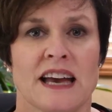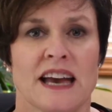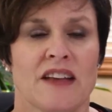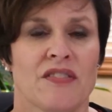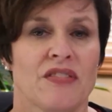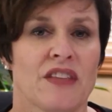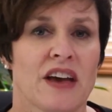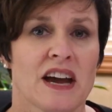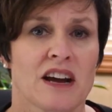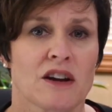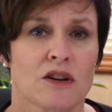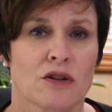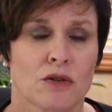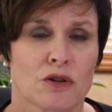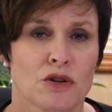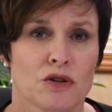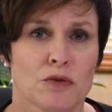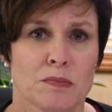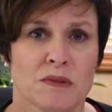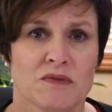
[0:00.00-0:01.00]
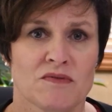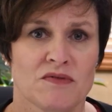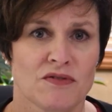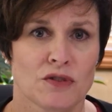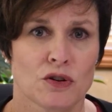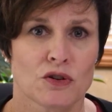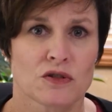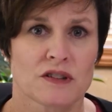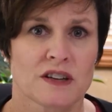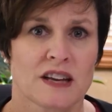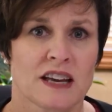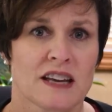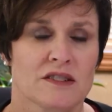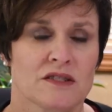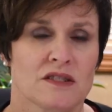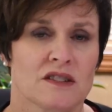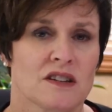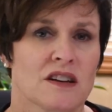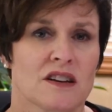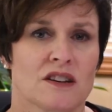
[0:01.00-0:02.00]
And that group in Fulton
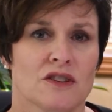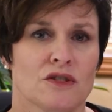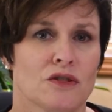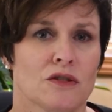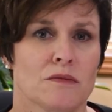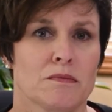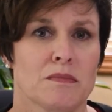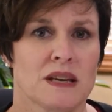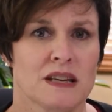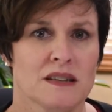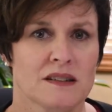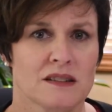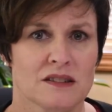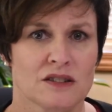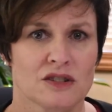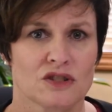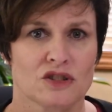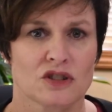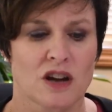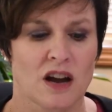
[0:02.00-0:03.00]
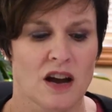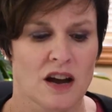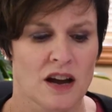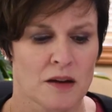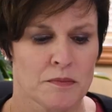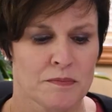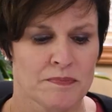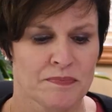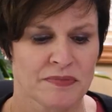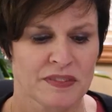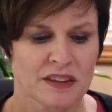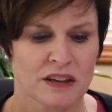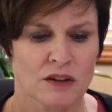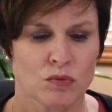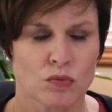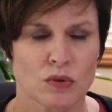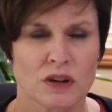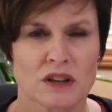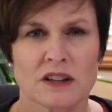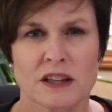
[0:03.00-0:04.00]
has done a tremendous job
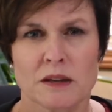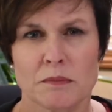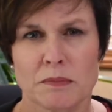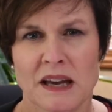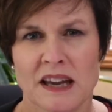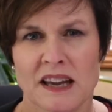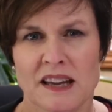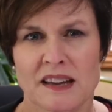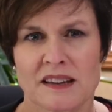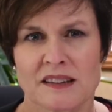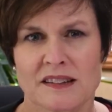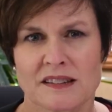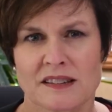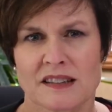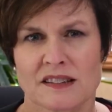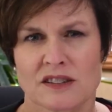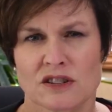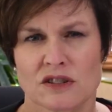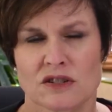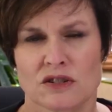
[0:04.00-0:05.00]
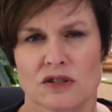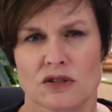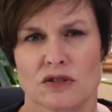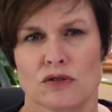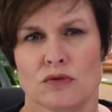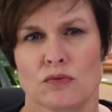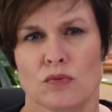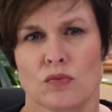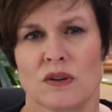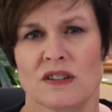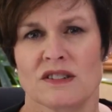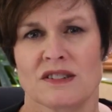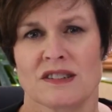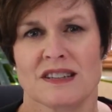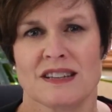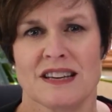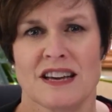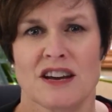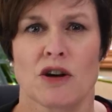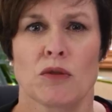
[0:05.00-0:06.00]
really paying attention to what's
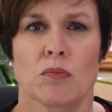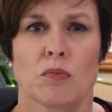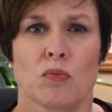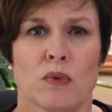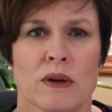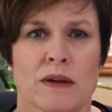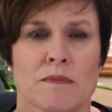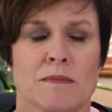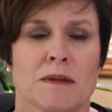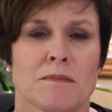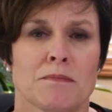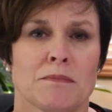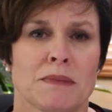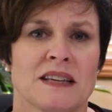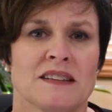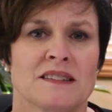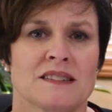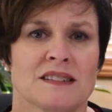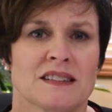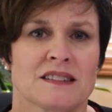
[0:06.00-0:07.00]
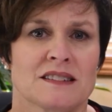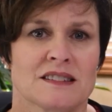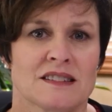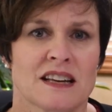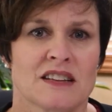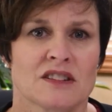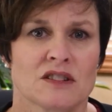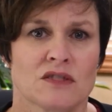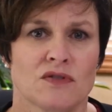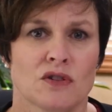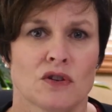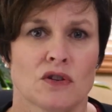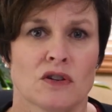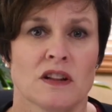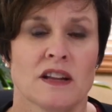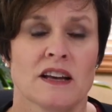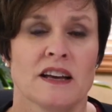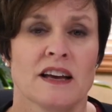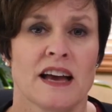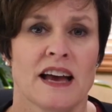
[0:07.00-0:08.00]
going to help women be
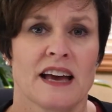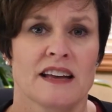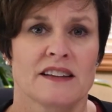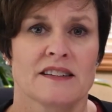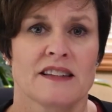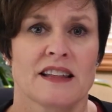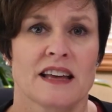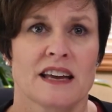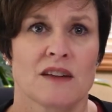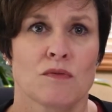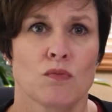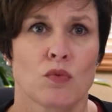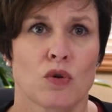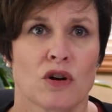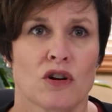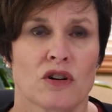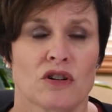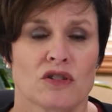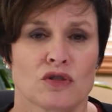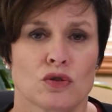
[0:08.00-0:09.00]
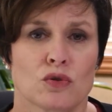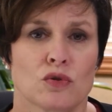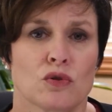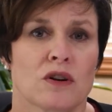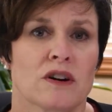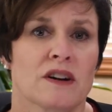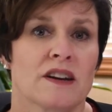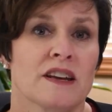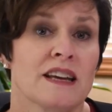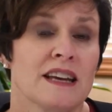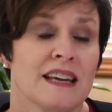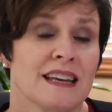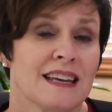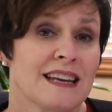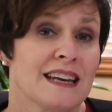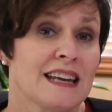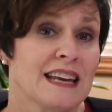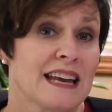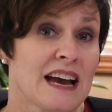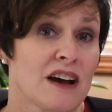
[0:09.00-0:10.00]
successful as they work toward
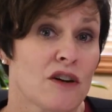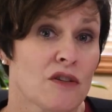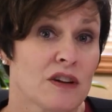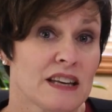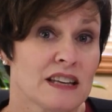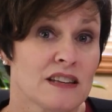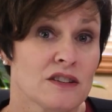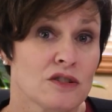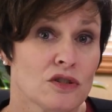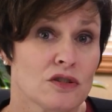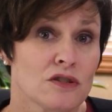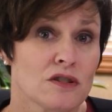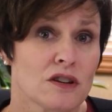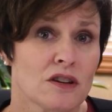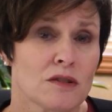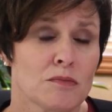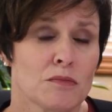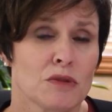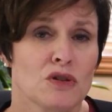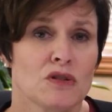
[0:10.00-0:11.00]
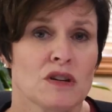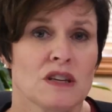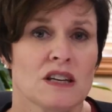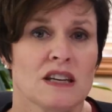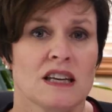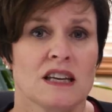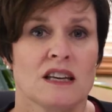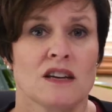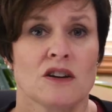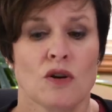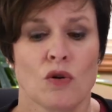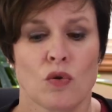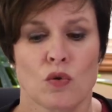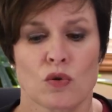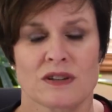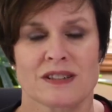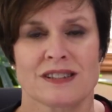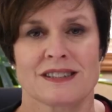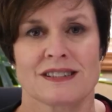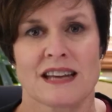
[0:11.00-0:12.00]
getting out into the community
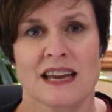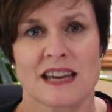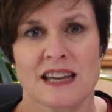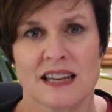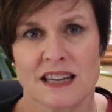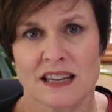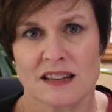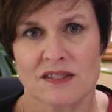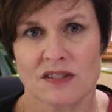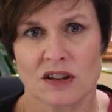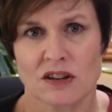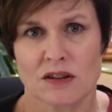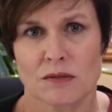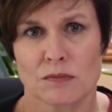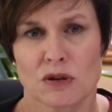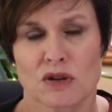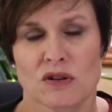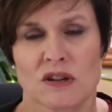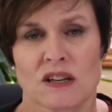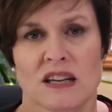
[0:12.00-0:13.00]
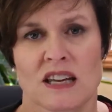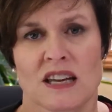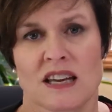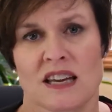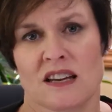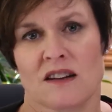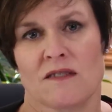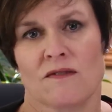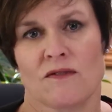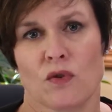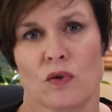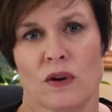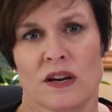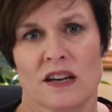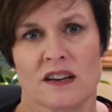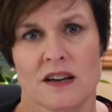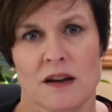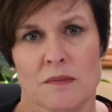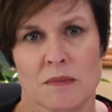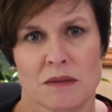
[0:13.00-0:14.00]
or staying in the community and
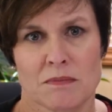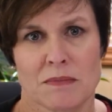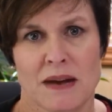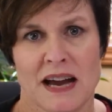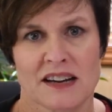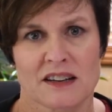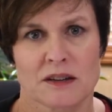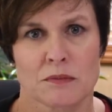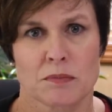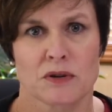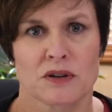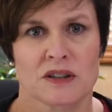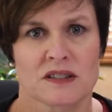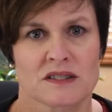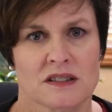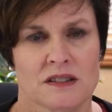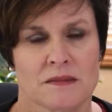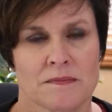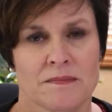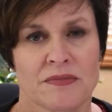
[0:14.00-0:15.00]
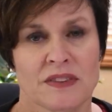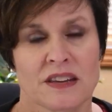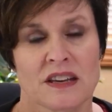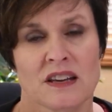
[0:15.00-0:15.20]
avoid coming back to prison.